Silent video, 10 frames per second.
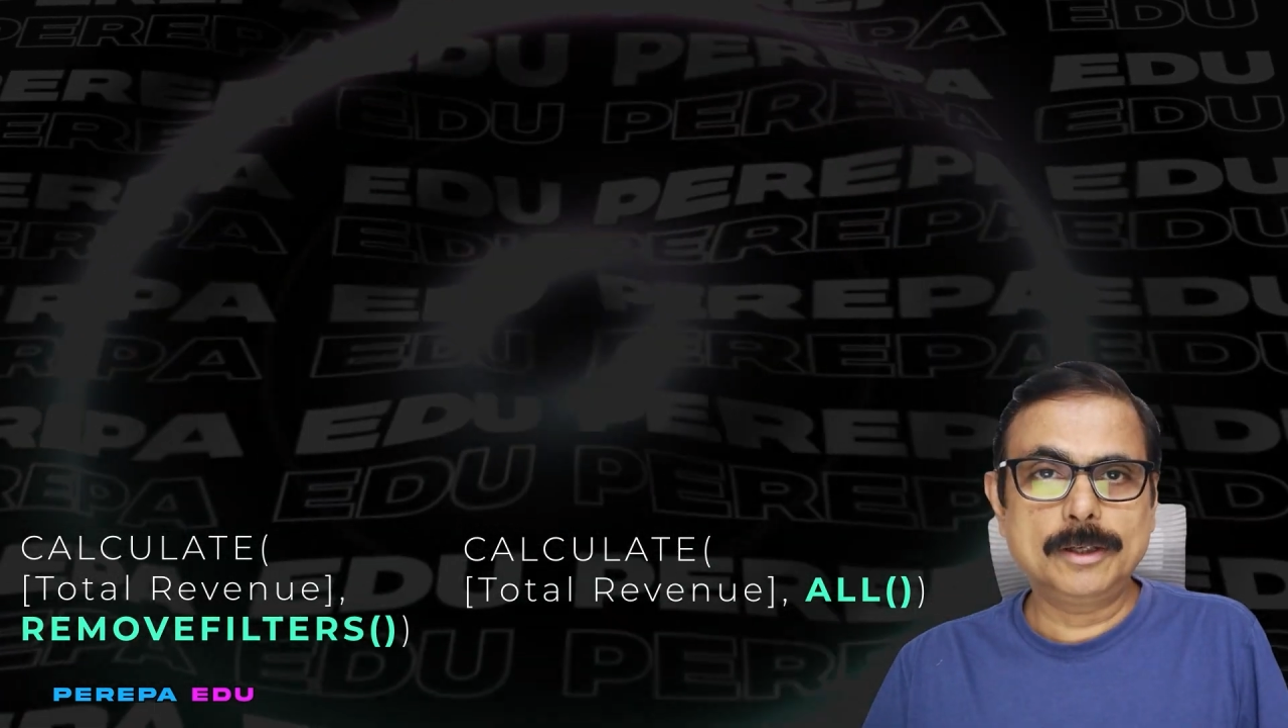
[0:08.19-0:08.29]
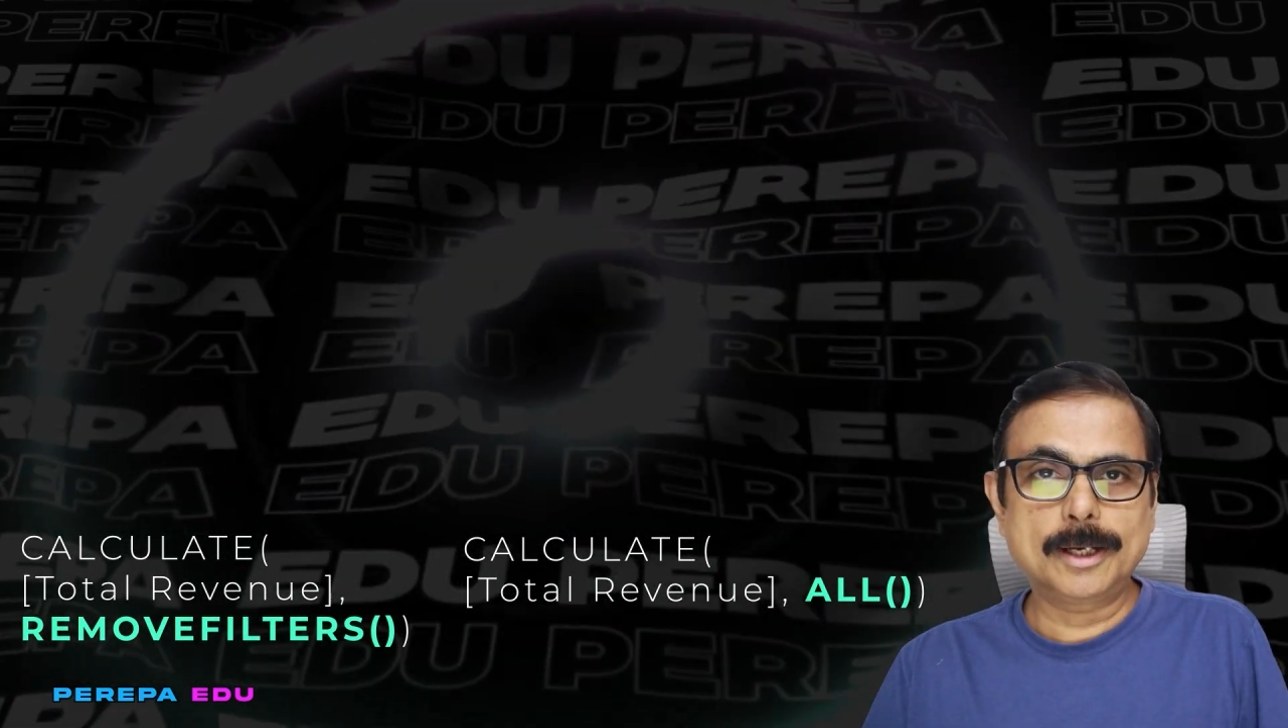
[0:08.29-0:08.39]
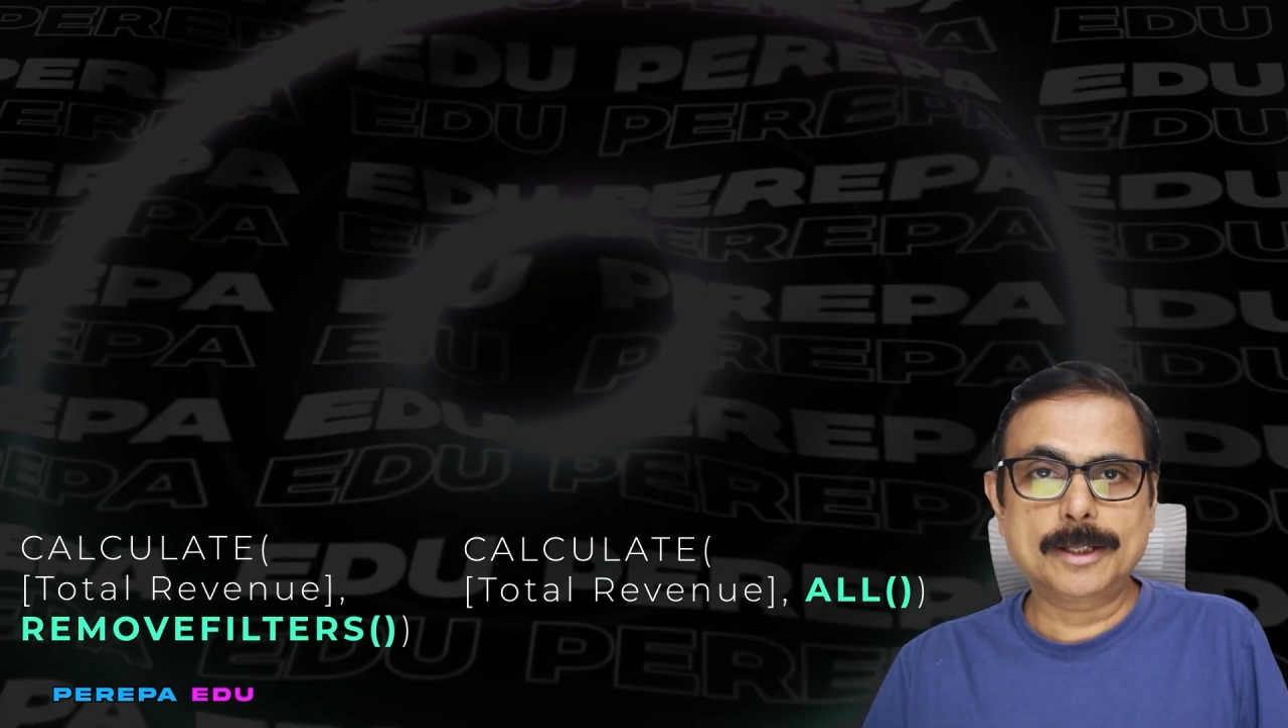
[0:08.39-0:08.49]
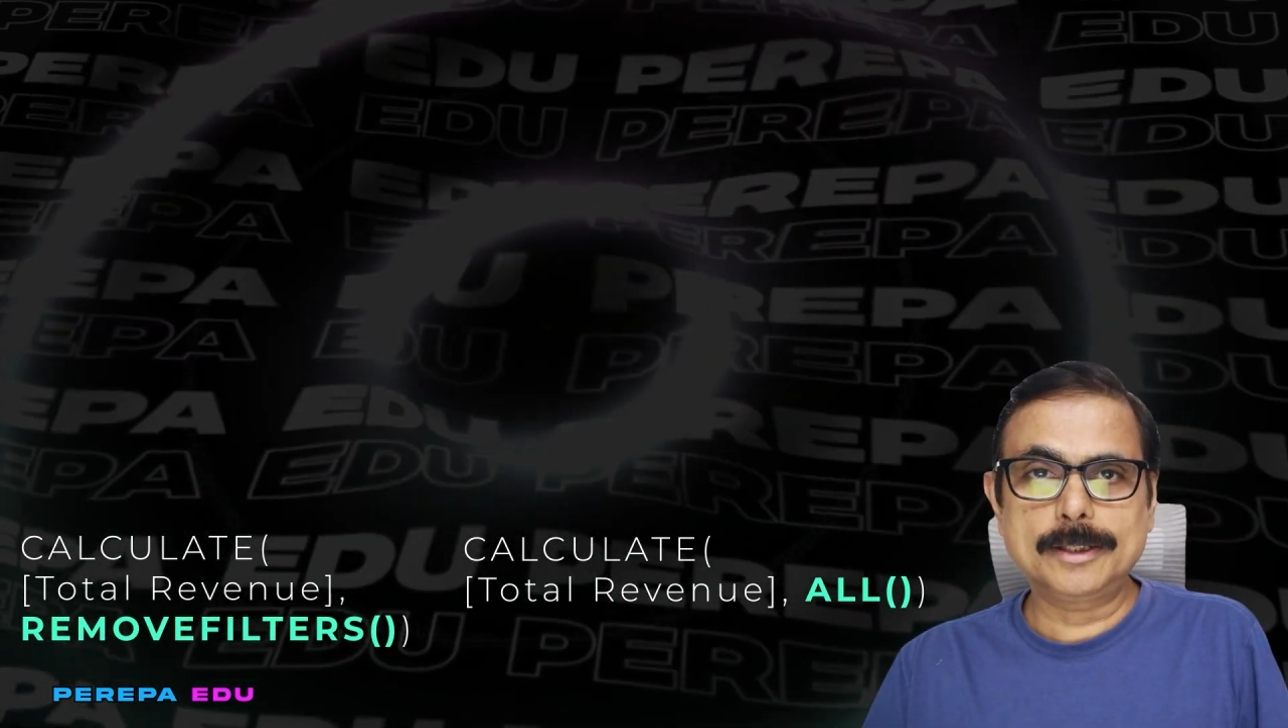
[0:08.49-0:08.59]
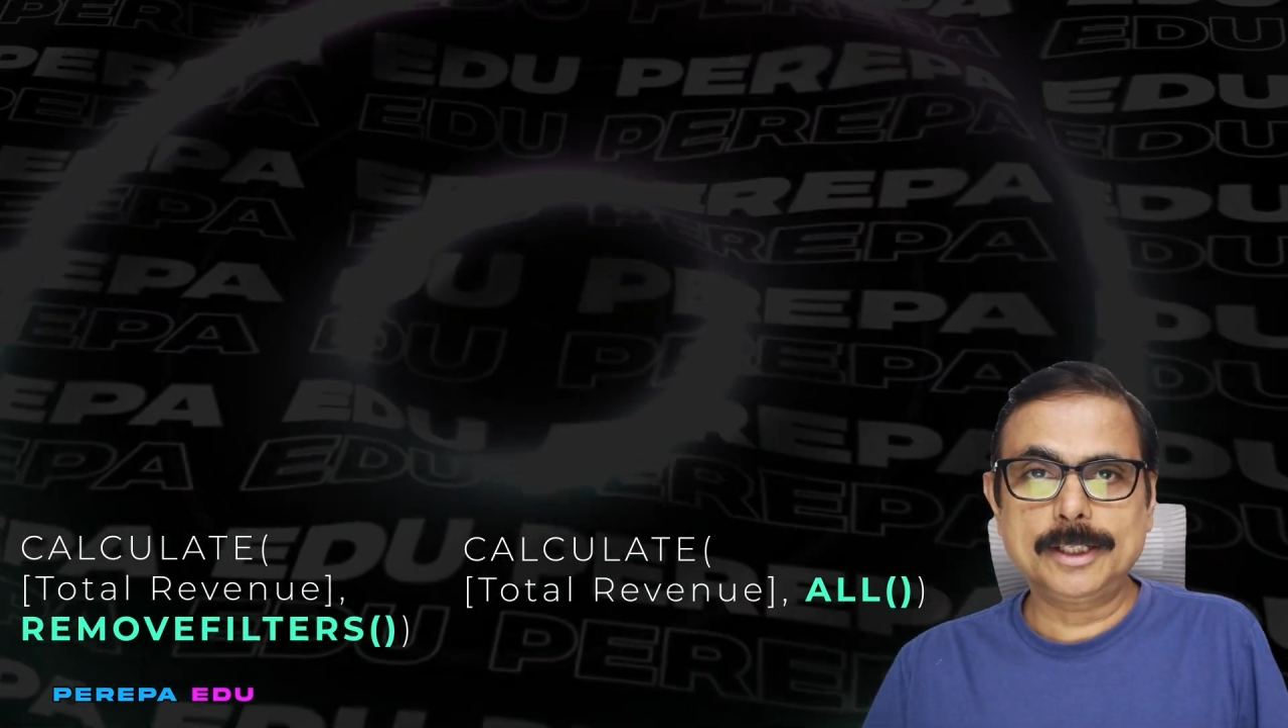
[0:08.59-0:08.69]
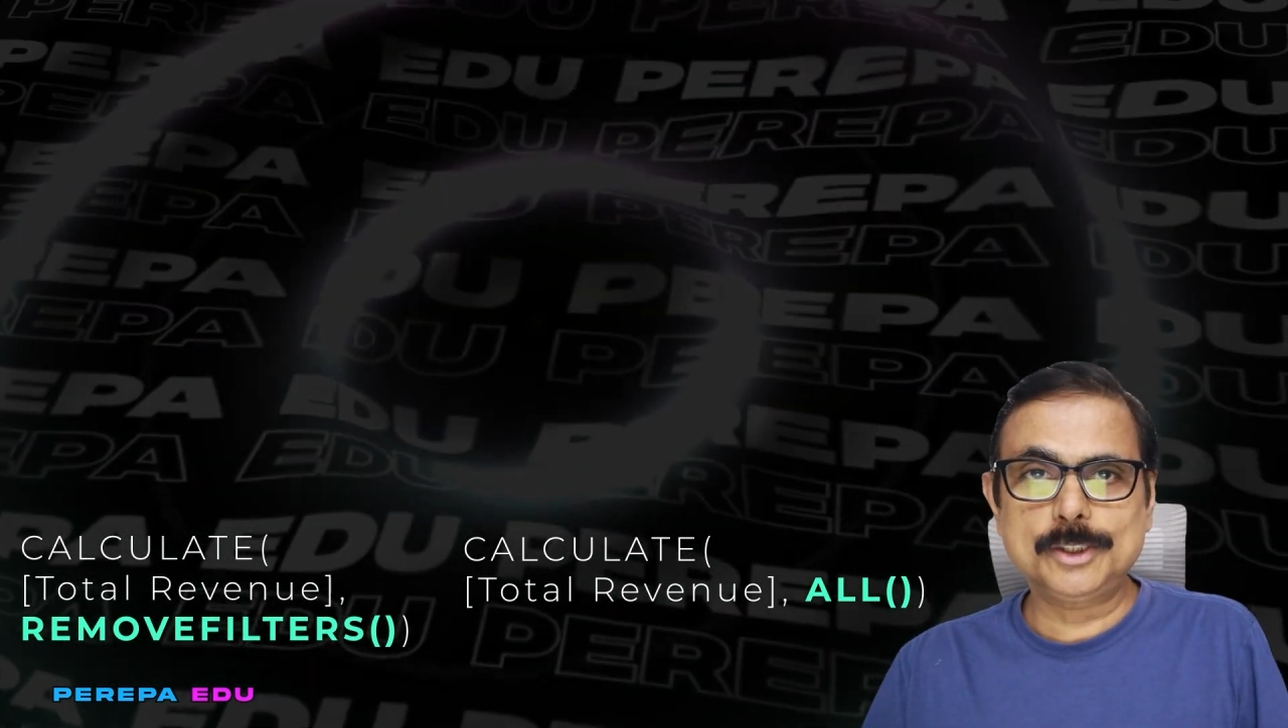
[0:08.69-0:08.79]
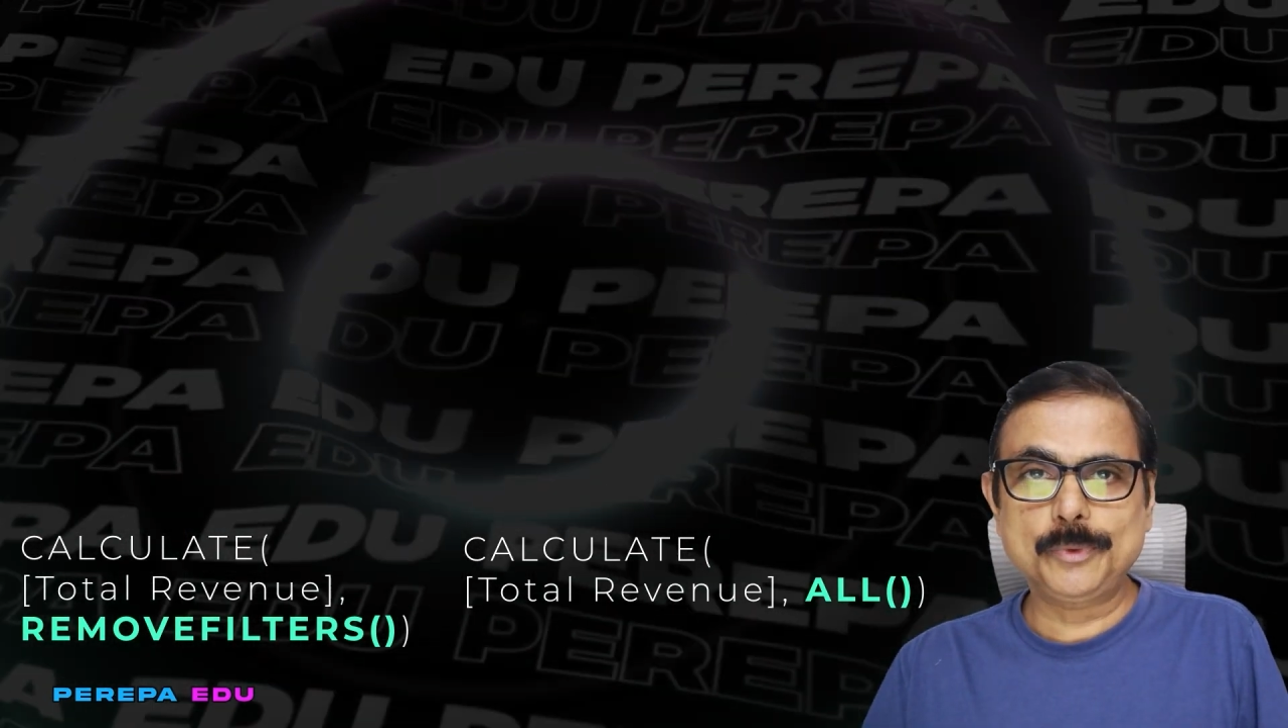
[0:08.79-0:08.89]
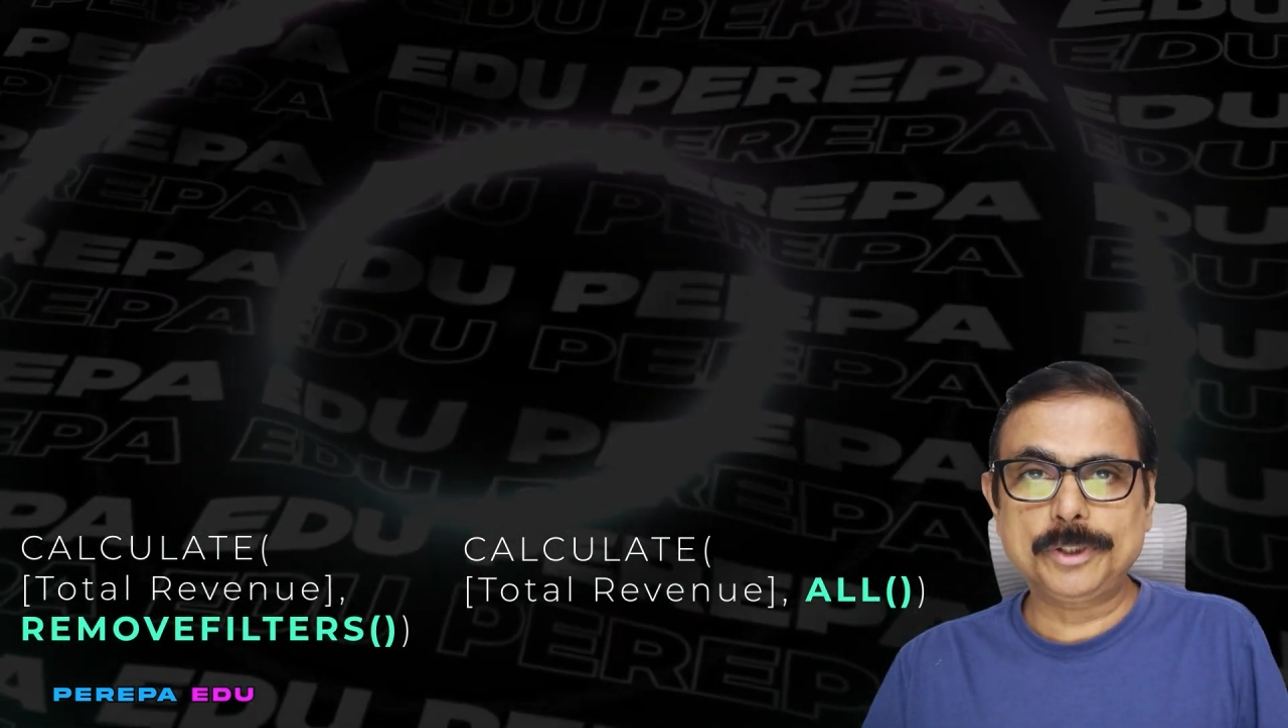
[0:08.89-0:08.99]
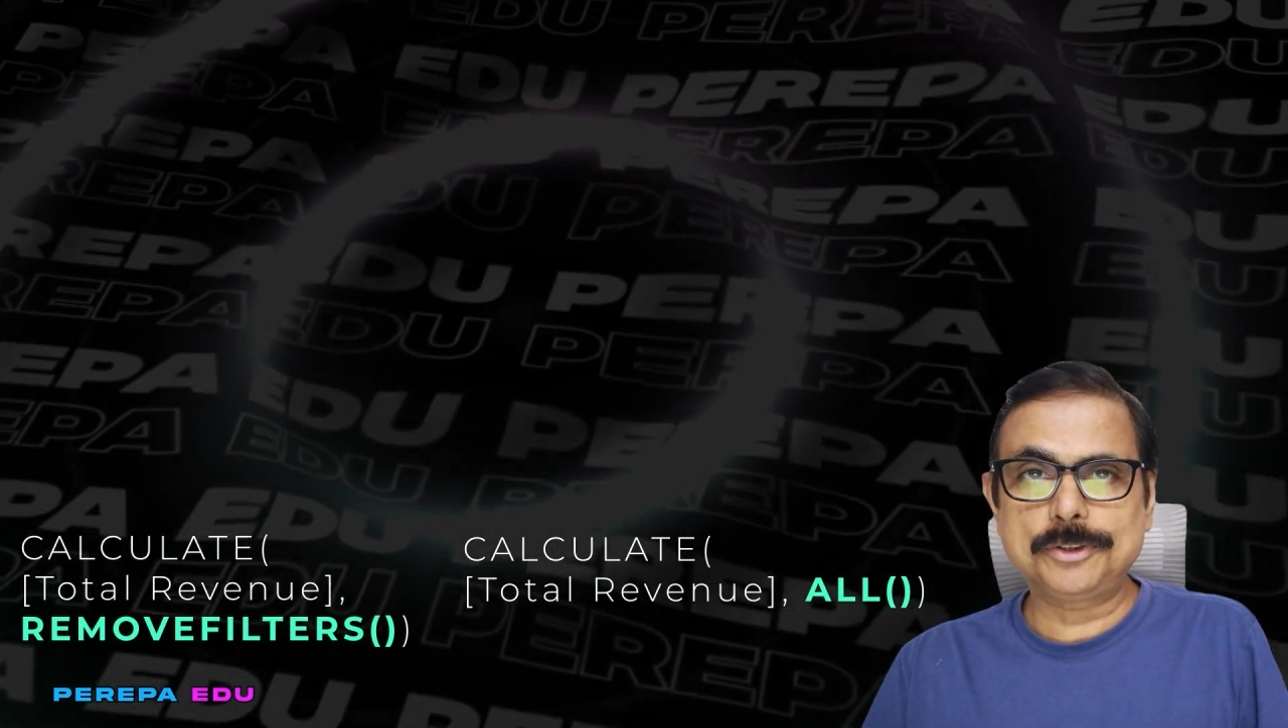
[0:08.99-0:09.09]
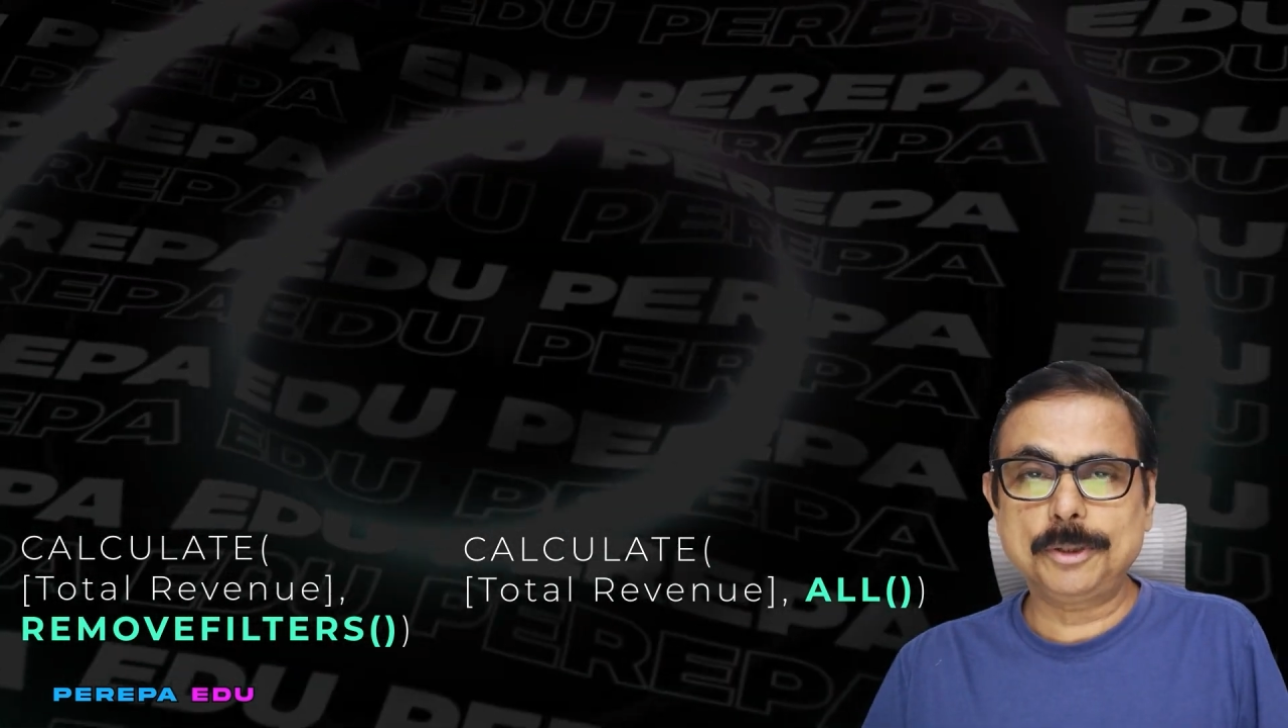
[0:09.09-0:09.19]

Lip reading: another is with